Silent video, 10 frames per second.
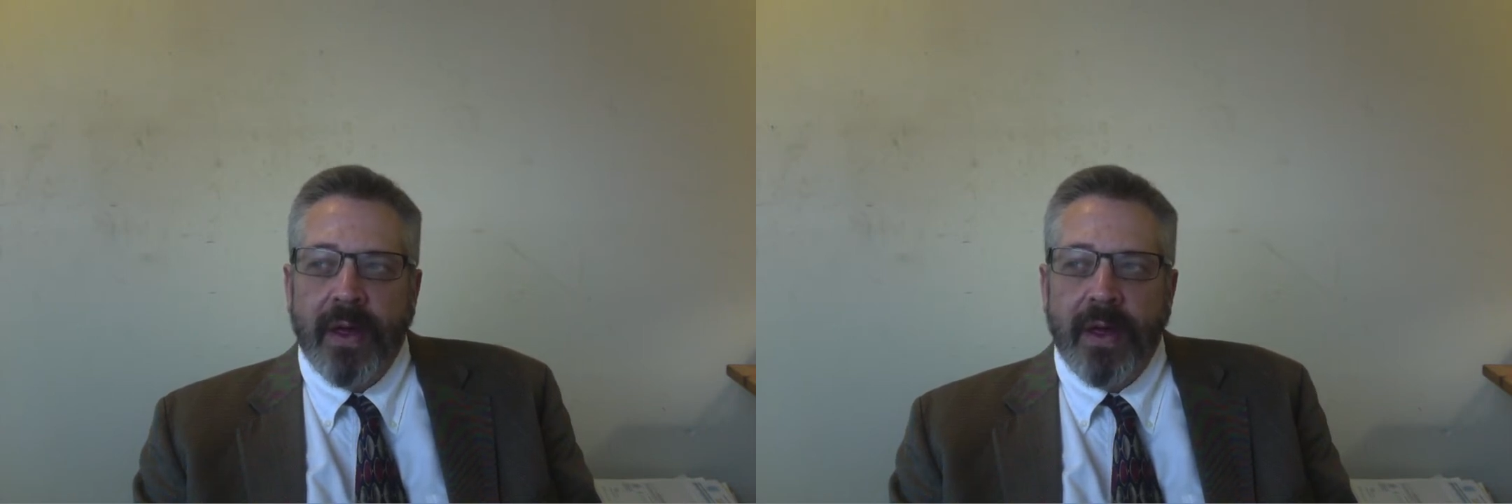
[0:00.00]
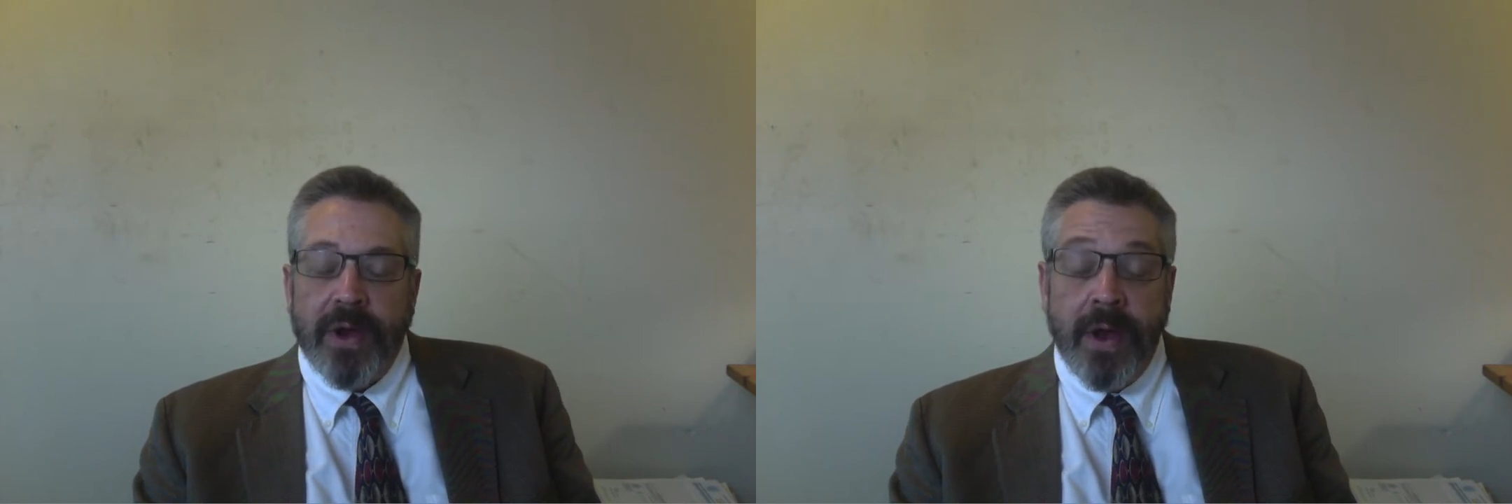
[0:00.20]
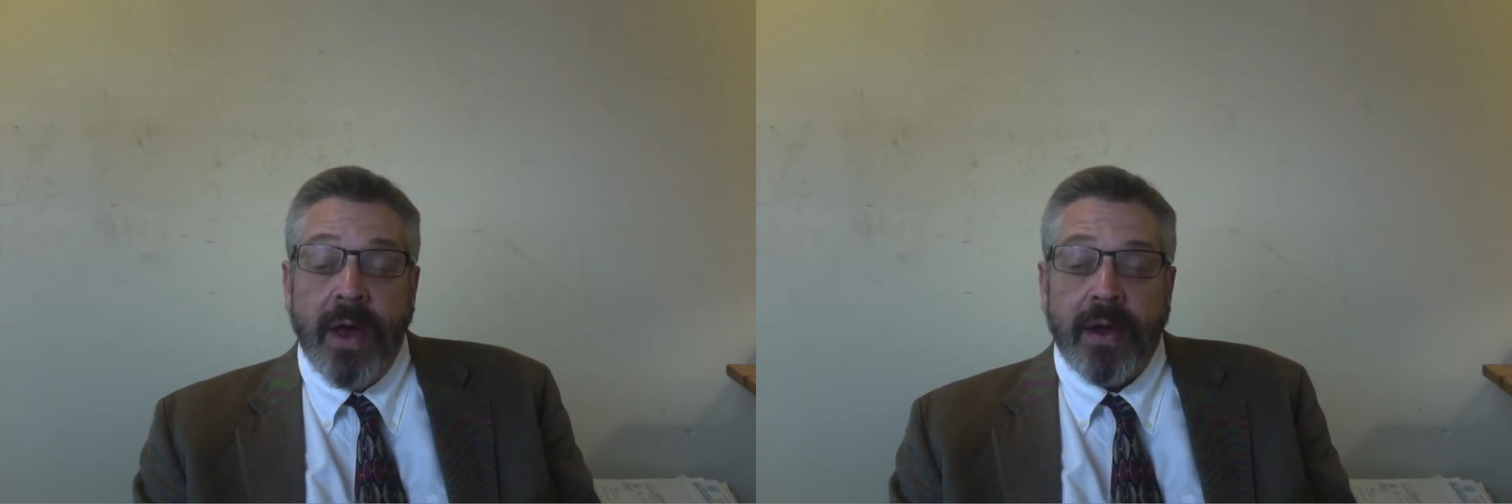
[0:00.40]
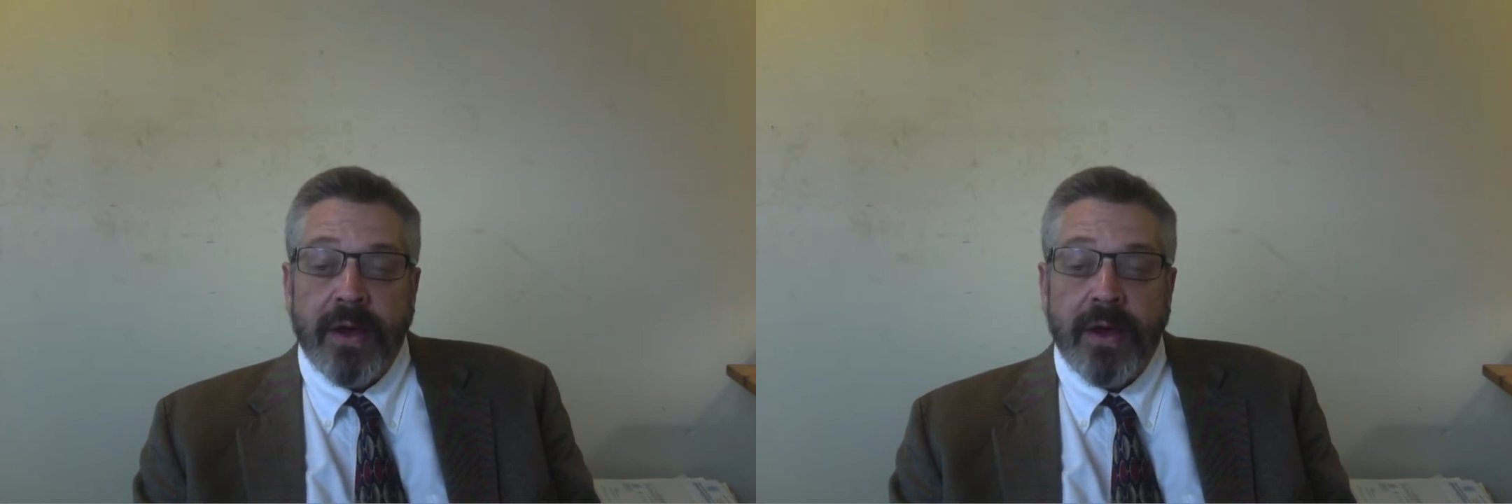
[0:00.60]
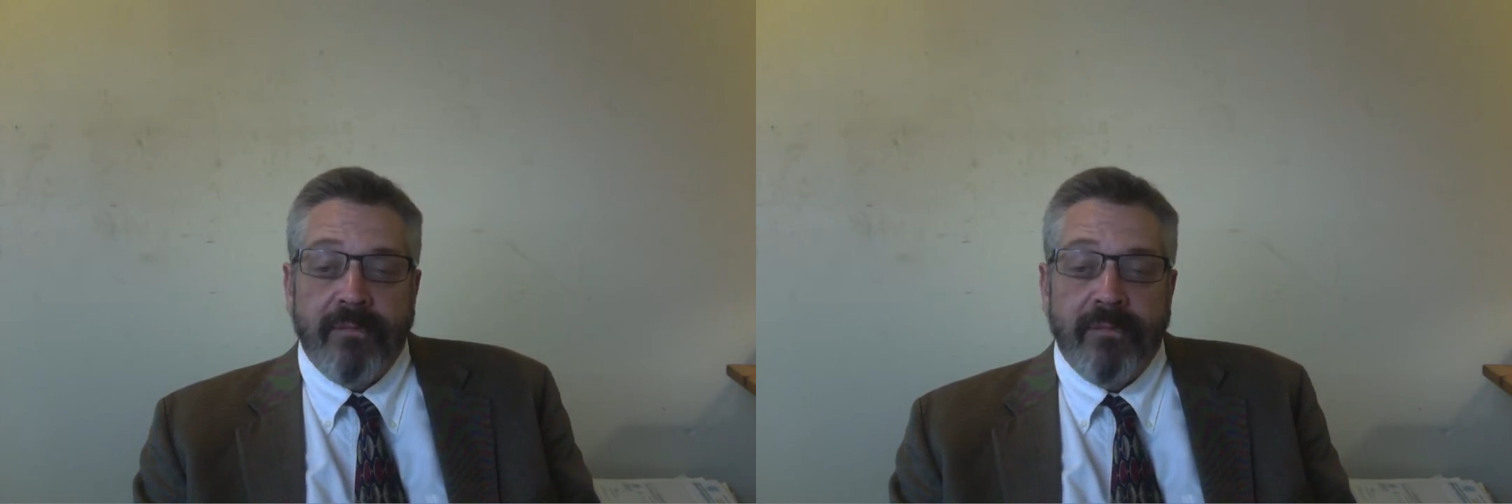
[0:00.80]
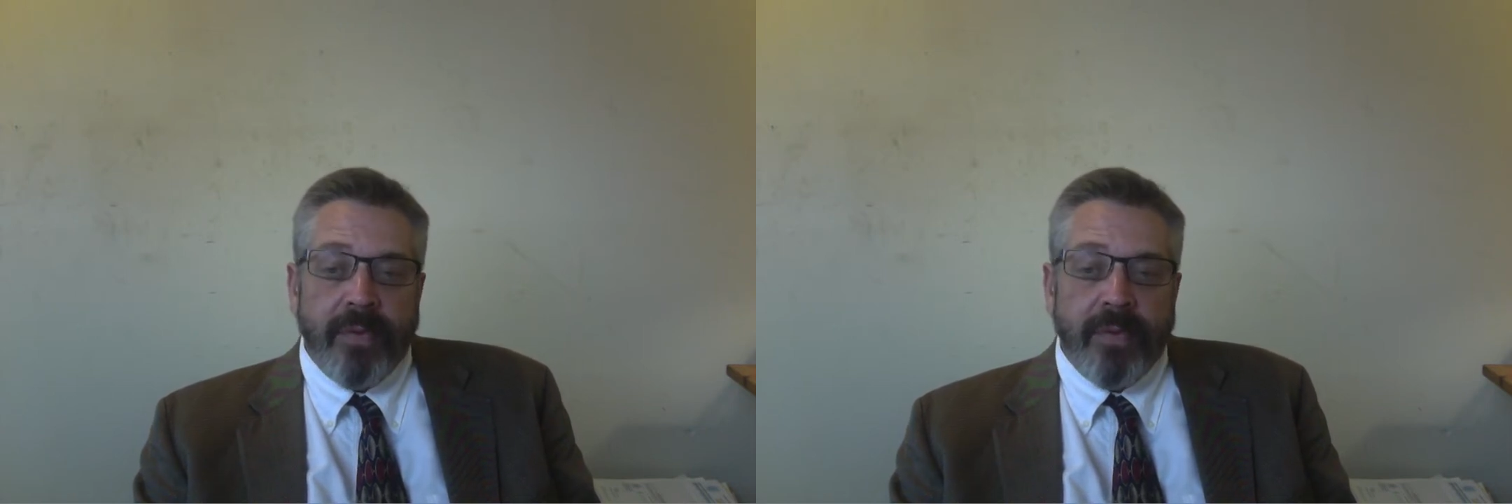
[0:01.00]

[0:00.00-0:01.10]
would not cover